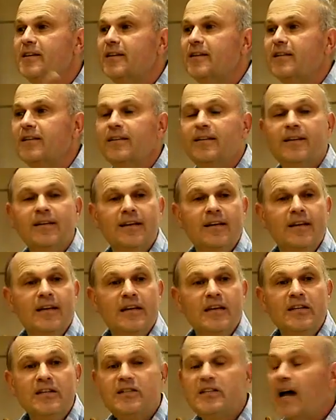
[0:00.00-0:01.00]

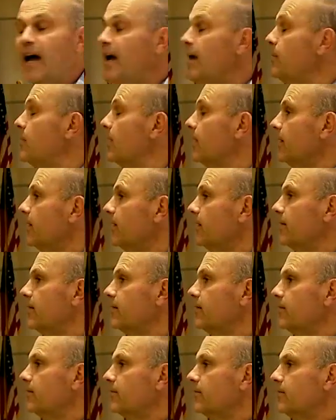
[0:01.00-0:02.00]
Simon. Simon.
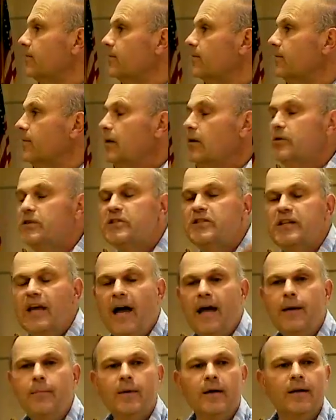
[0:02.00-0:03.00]
It was
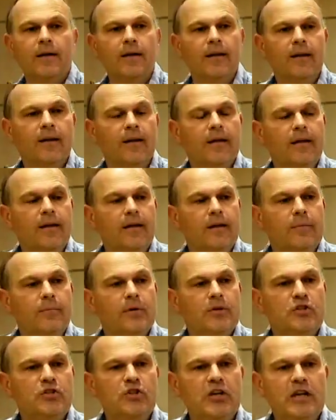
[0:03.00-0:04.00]
Simon.
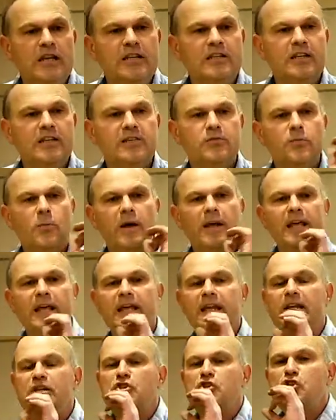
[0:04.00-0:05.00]
But Jesus went in
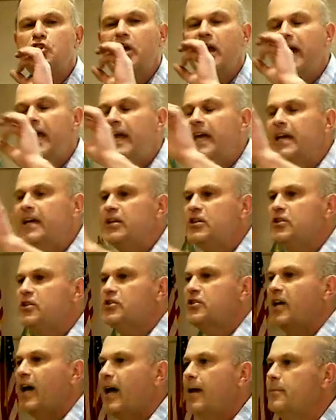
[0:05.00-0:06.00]
and changed
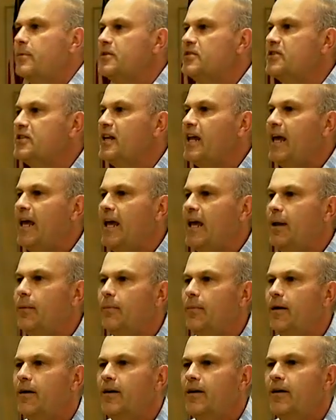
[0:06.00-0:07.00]
Simon's
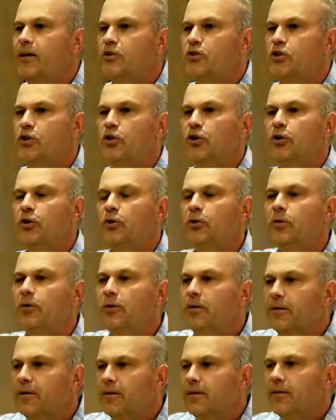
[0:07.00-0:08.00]
name to
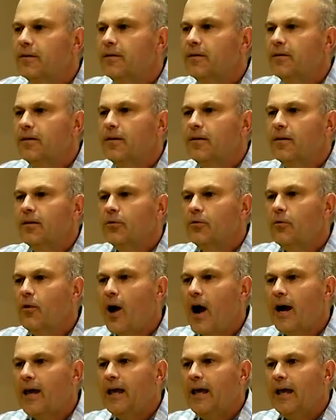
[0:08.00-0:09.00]
Peter.
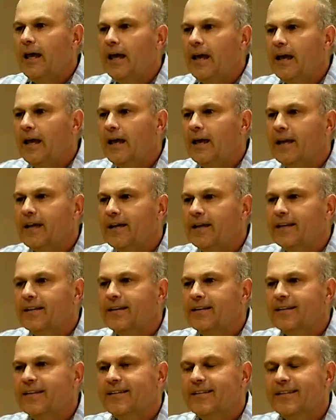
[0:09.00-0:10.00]
Rocky.
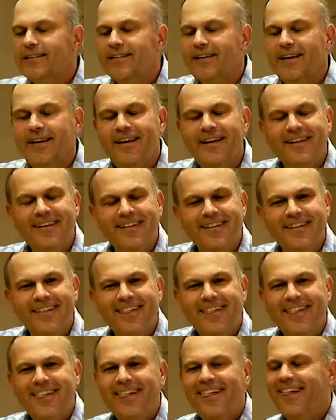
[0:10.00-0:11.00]

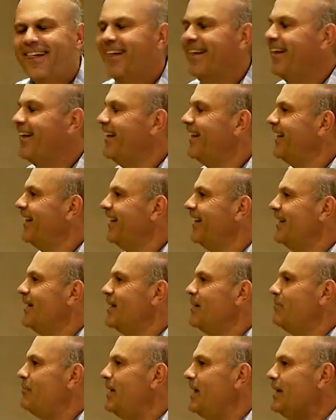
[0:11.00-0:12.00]

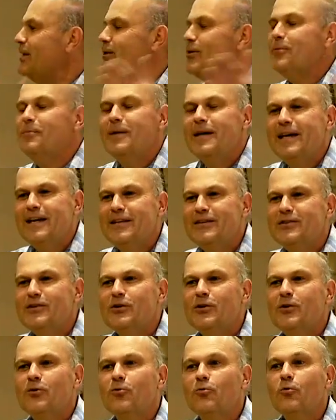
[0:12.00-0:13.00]
Okay. Peter means
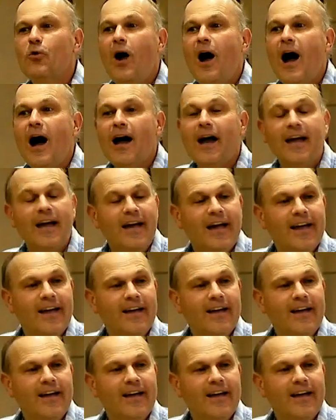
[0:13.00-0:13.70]
rock.